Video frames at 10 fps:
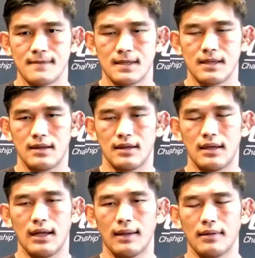I
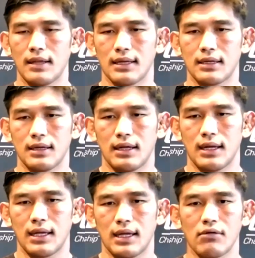
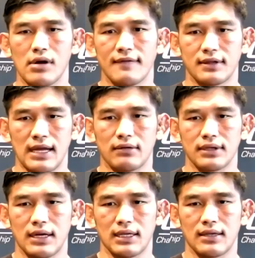don't have a doubt that
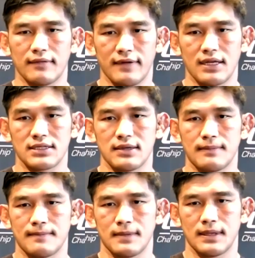I can finish him,
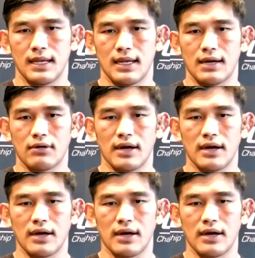and I don't have a